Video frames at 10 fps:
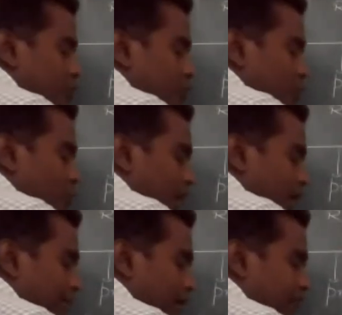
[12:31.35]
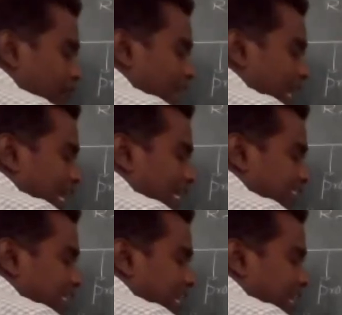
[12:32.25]
so what ma
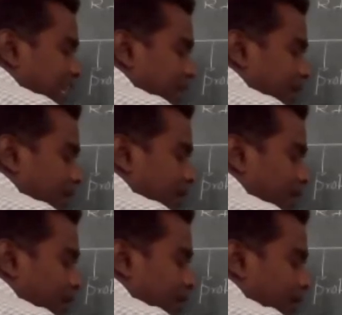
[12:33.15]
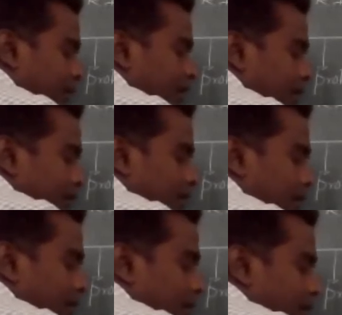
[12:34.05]
flagella?
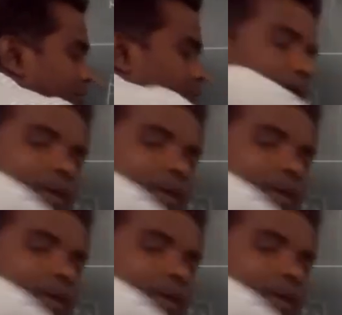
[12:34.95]
What